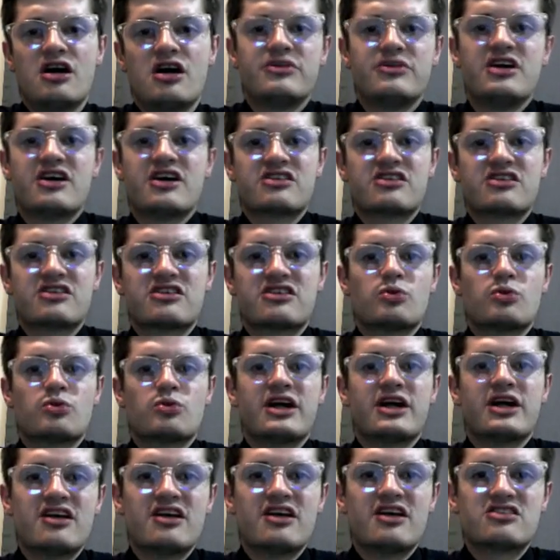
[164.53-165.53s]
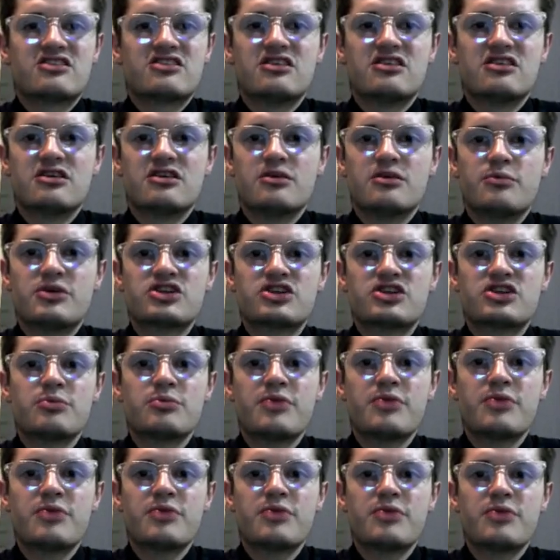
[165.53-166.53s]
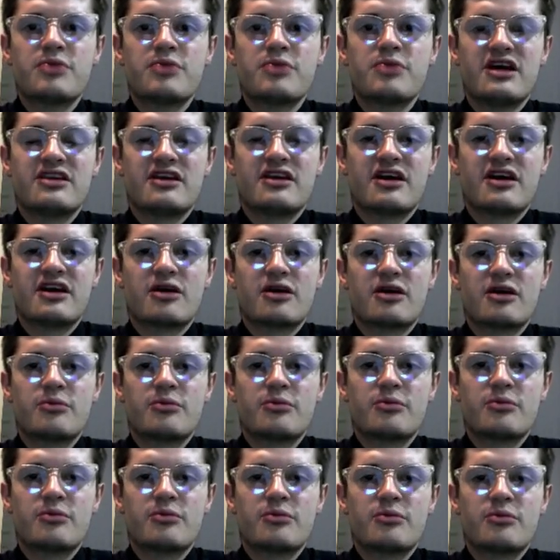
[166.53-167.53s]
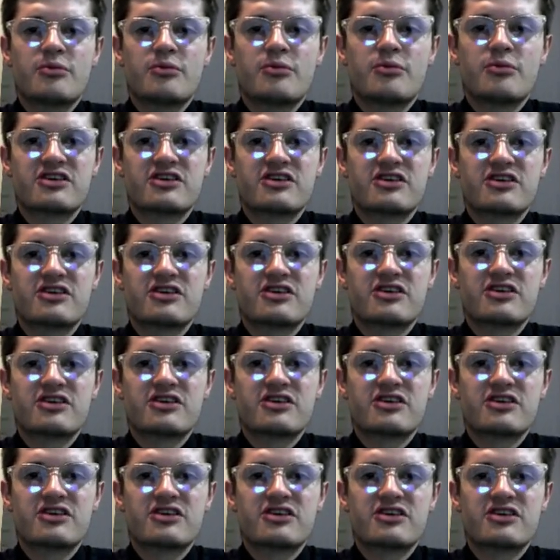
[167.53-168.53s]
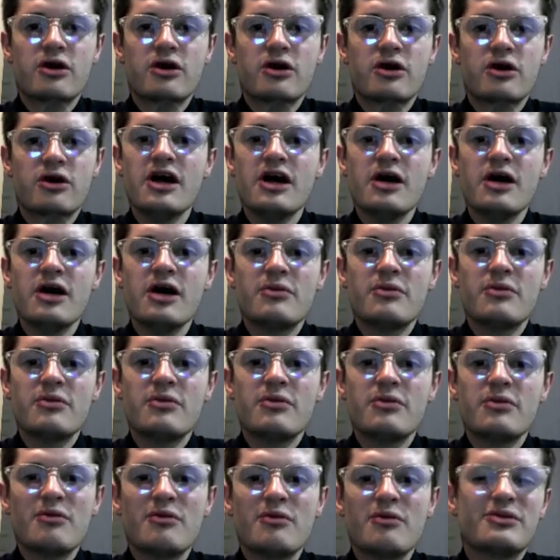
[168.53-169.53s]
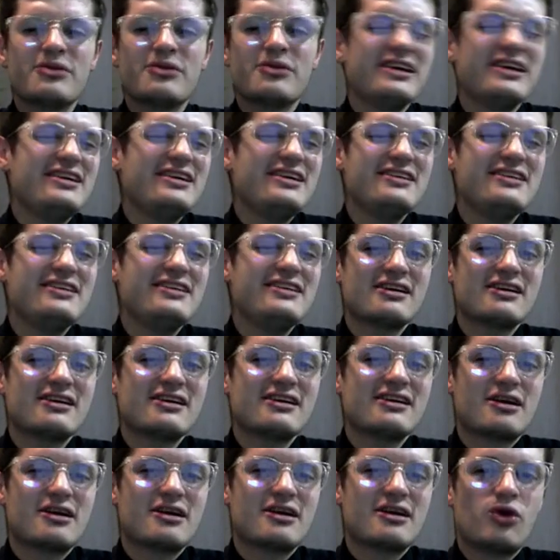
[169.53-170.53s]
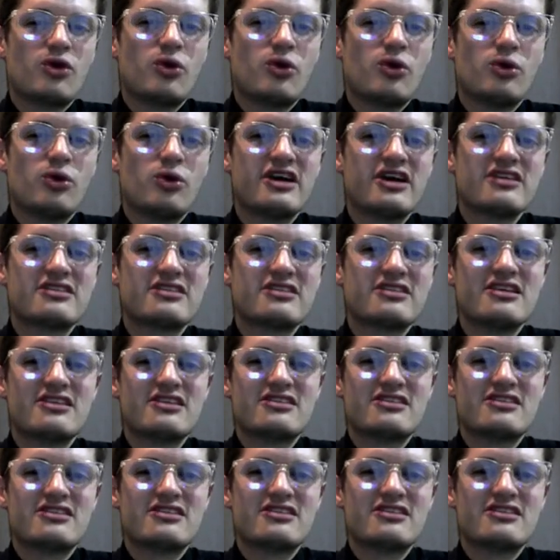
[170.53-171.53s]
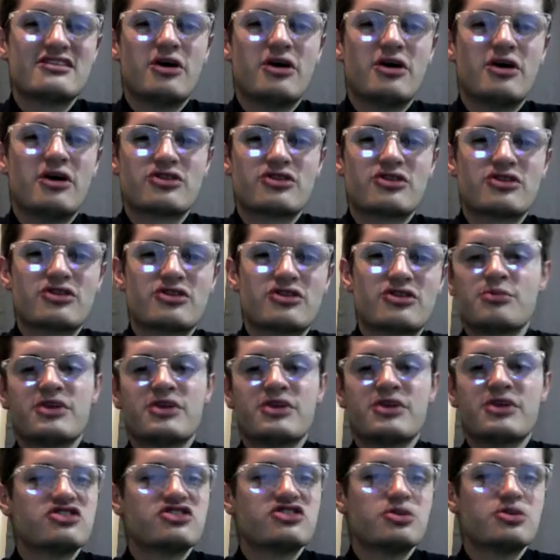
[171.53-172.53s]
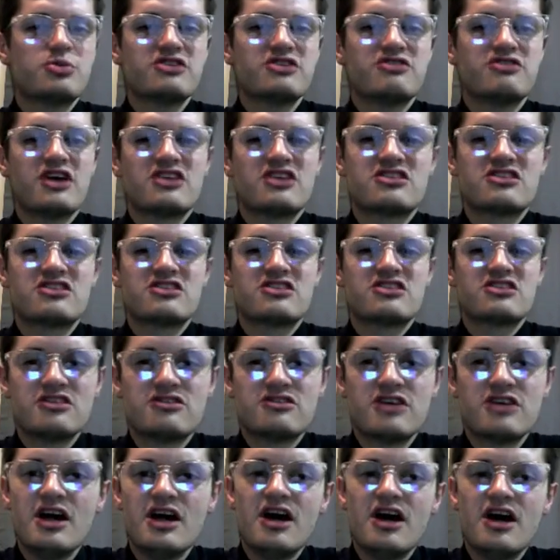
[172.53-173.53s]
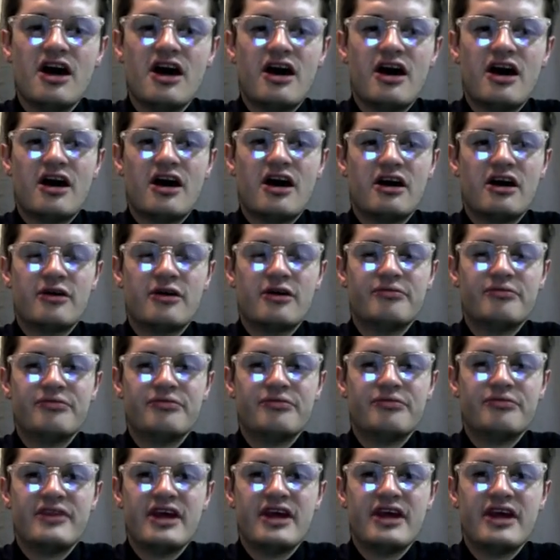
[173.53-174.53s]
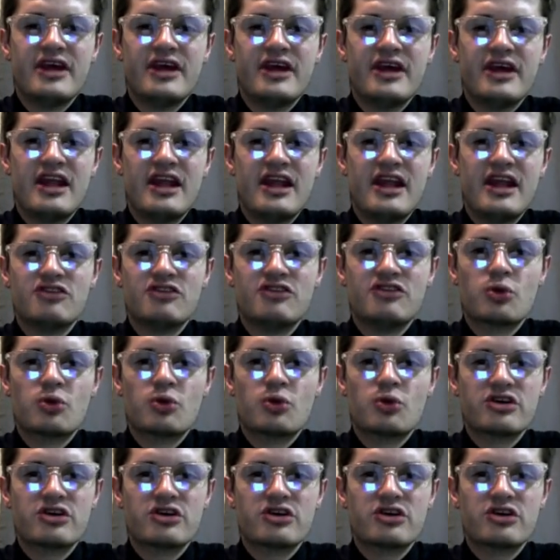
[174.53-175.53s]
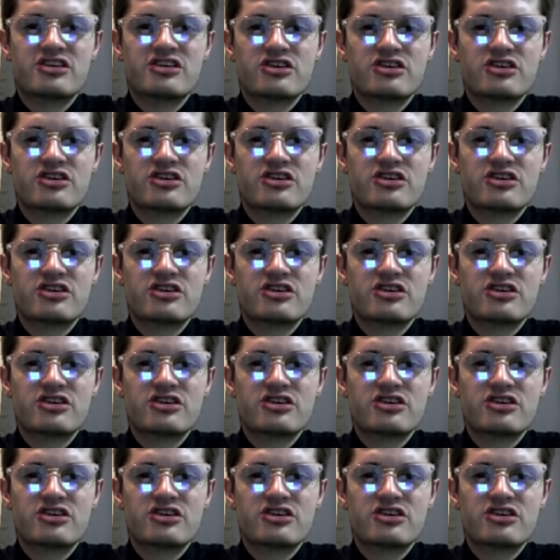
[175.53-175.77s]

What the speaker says: Yes, white has the bishop pair and they are better because they got e4. But then I'm going to play e6 and I'm going to hold on to this d pawn. So I'm just going to play super defensive and have no worries here.